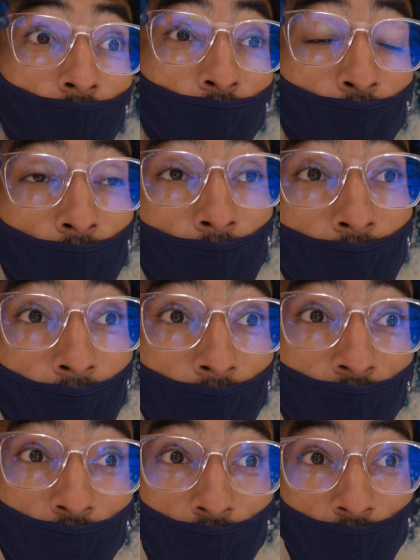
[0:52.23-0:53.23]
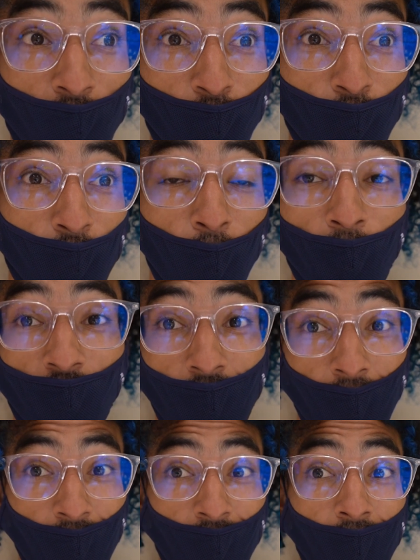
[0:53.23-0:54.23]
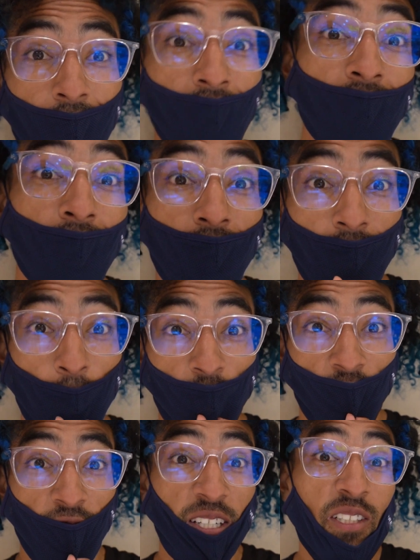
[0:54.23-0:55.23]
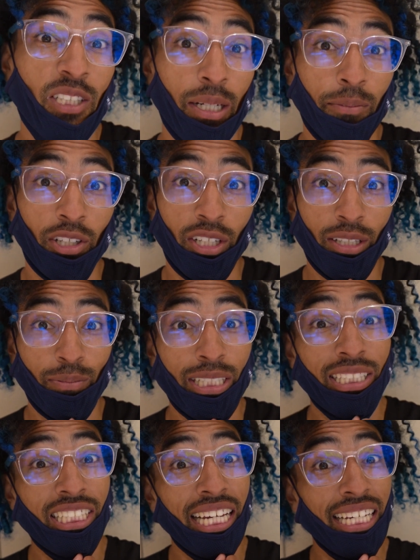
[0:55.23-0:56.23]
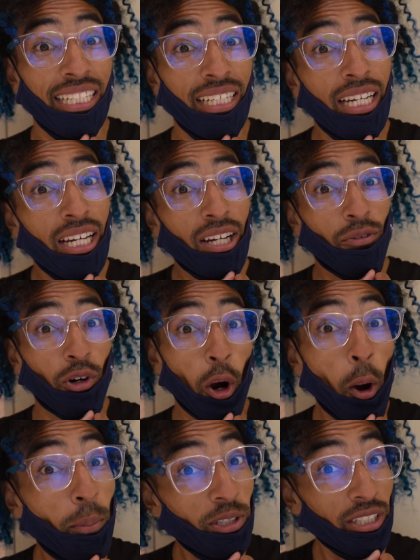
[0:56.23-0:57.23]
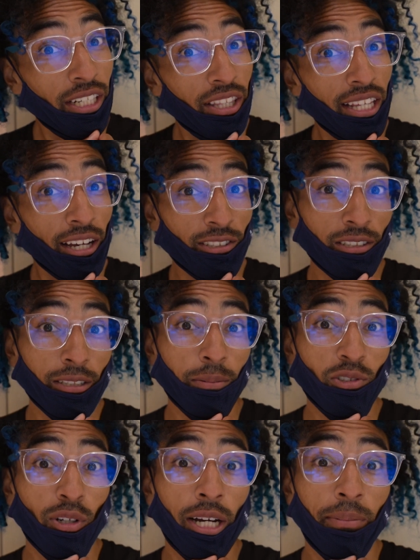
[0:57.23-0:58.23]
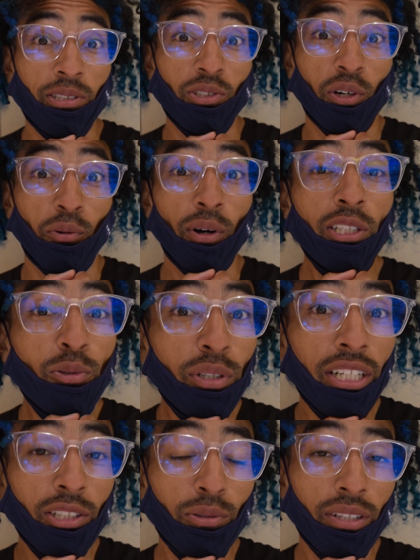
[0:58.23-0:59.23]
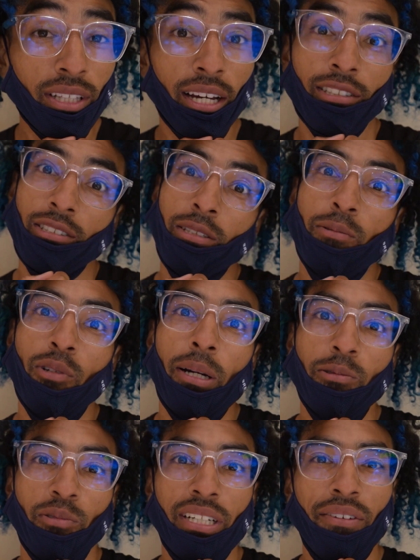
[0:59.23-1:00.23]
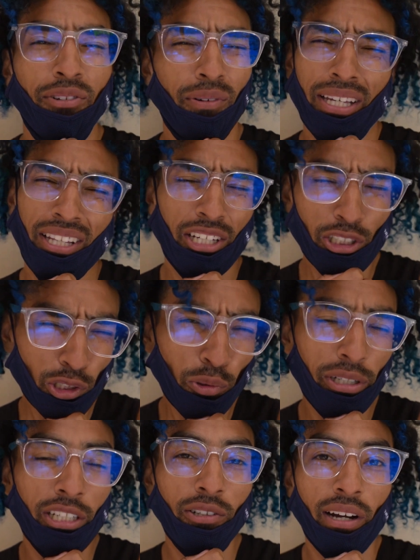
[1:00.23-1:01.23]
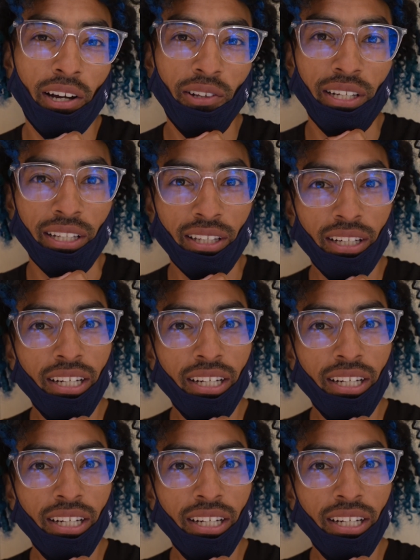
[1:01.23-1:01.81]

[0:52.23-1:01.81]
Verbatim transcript: We're gonna get into this tour. Hopefully you guys like these type of videos. I'm gonna be saying we're almost at a thousand subscribers. So once we get to a thousand subscribers, we're giving away the Hisuian Growlithe.